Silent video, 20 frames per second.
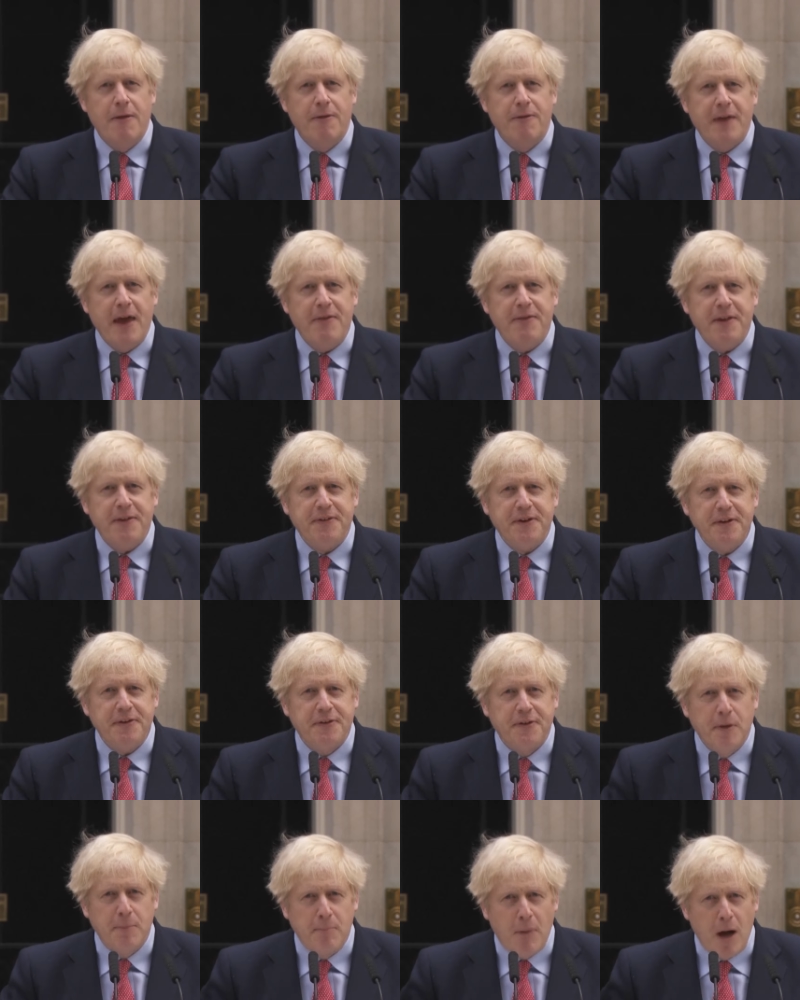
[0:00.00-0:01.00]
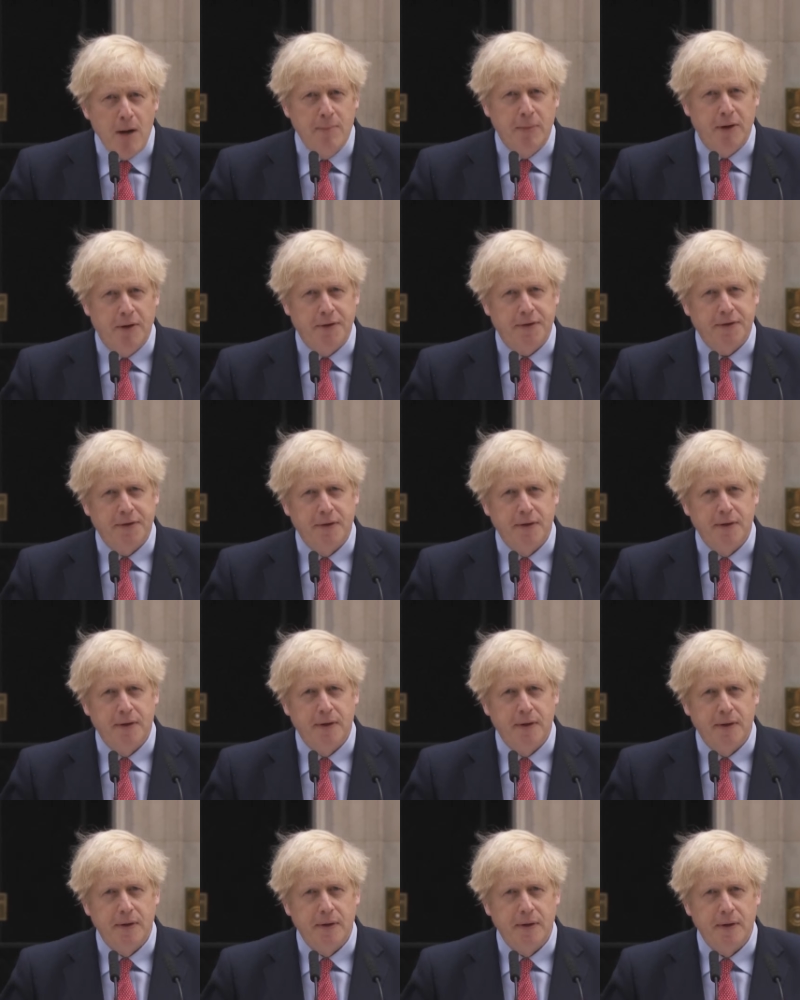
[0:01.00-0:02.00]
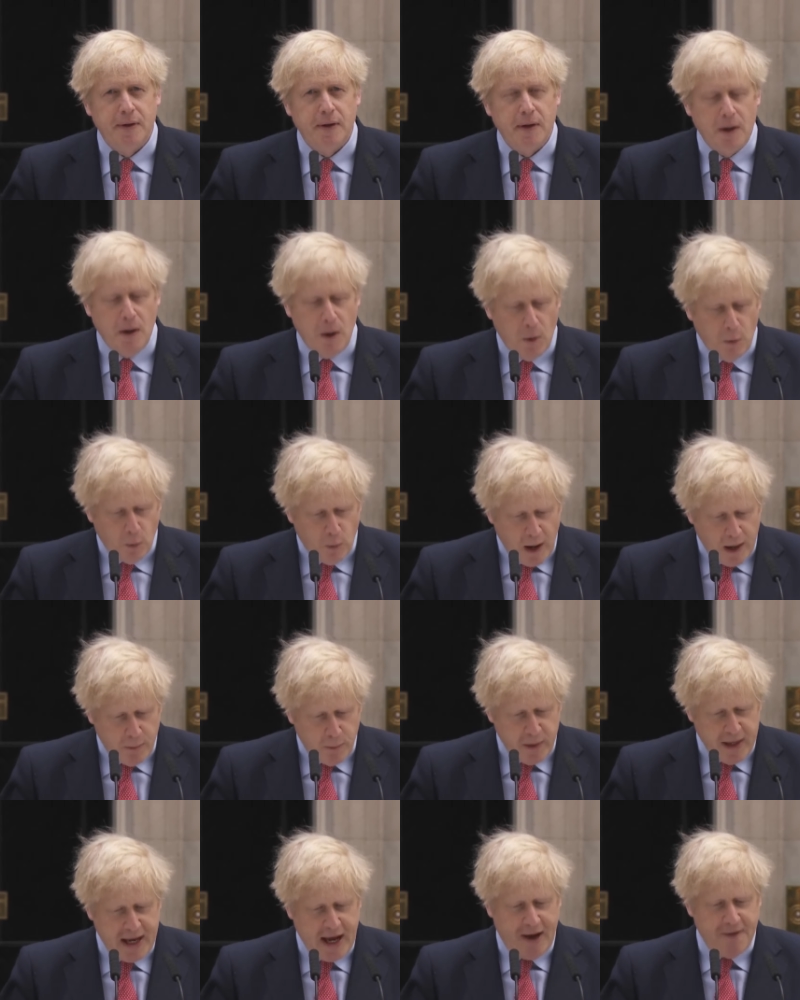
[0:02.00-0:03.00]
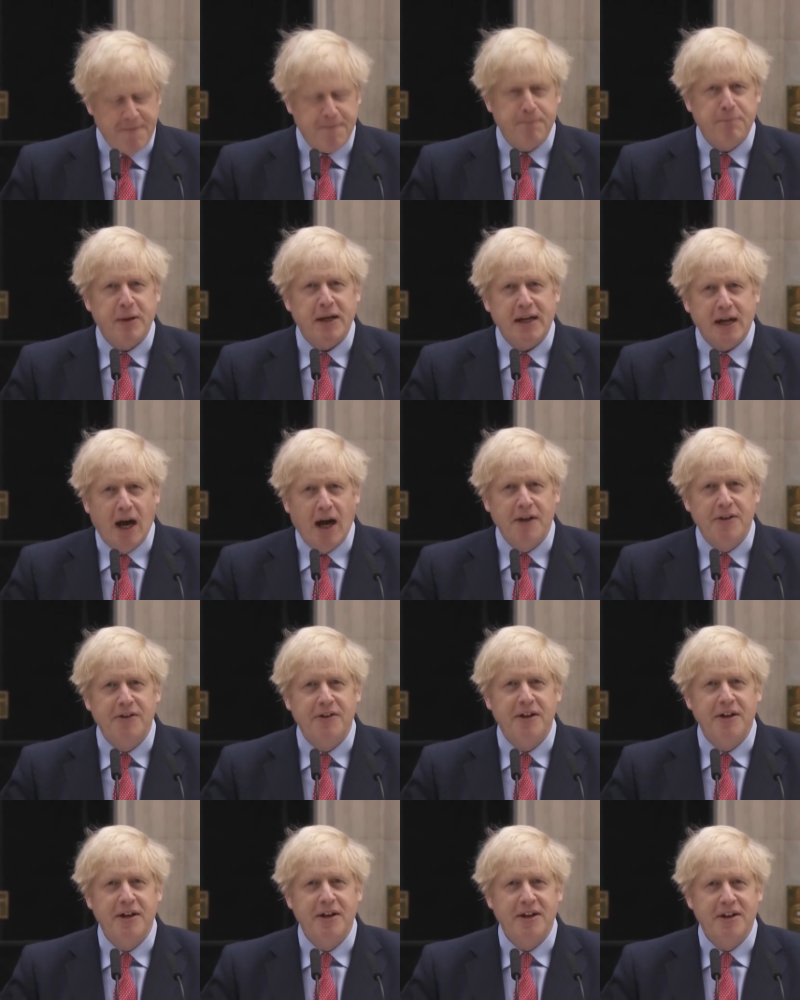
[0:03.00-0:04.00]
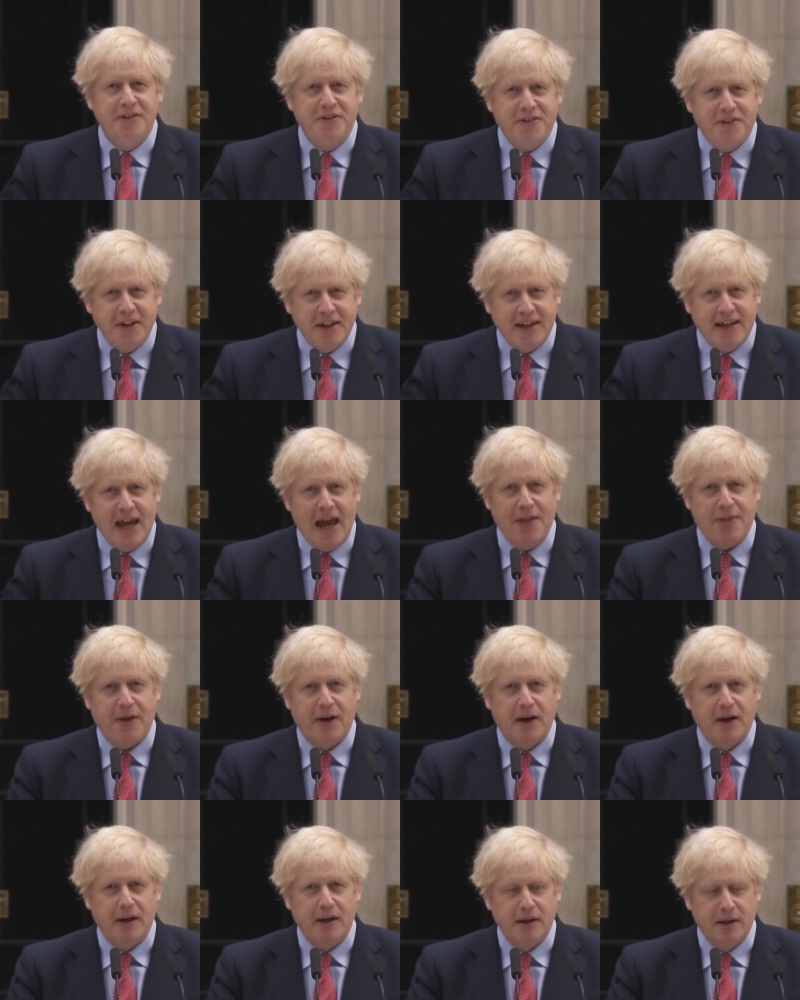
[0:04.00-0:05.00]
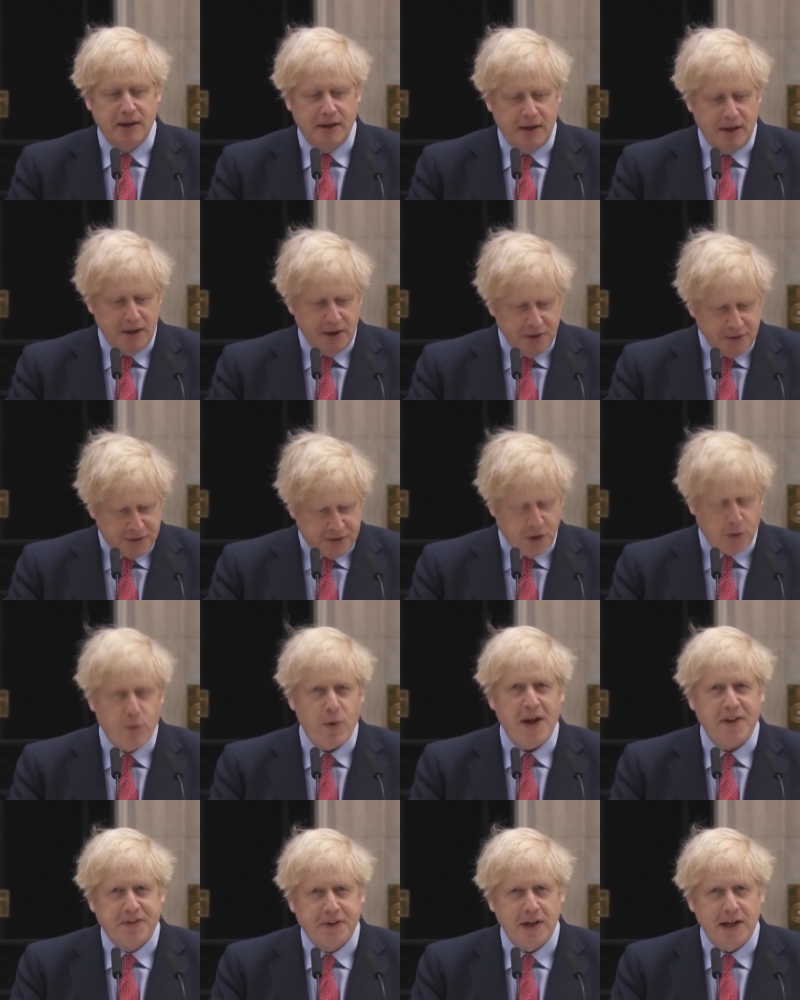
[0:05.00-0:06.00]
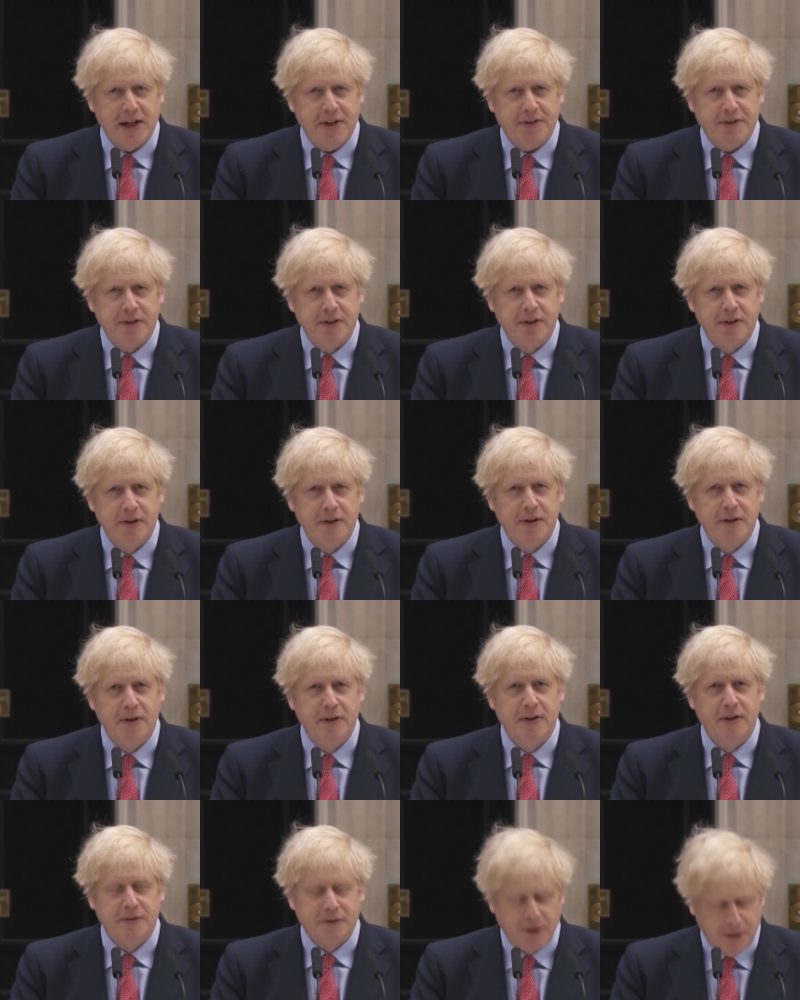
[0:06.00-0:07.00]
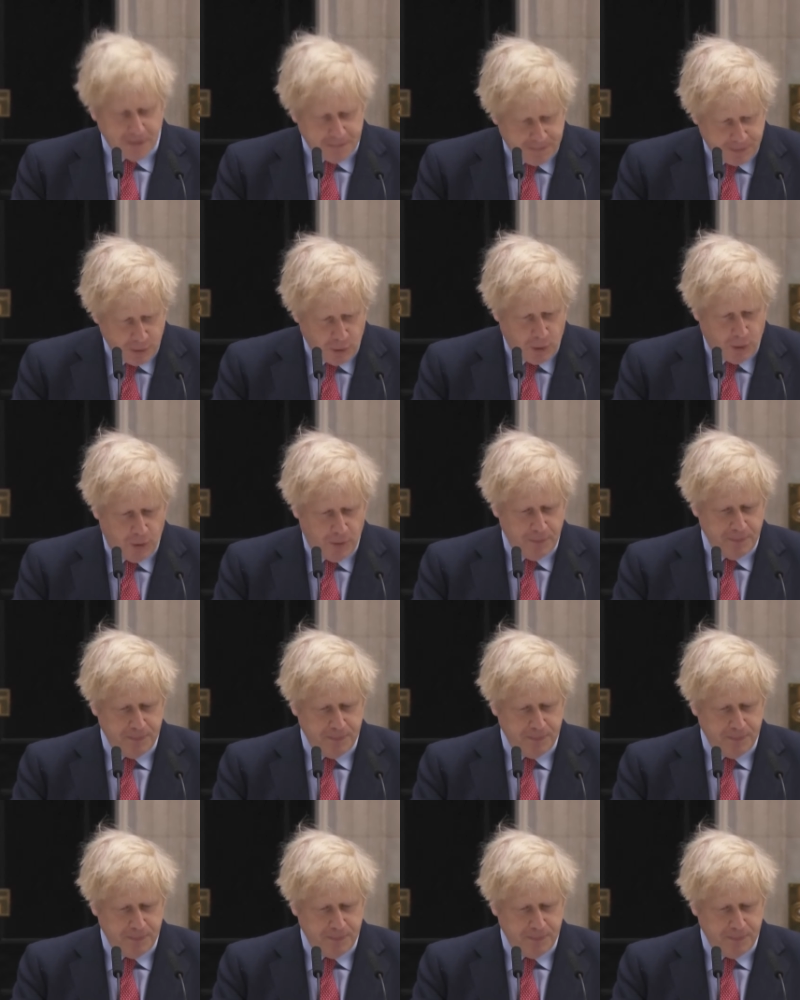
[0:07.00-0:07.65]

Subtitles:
then this is the moment when we have begun together to wrestle it to the floor.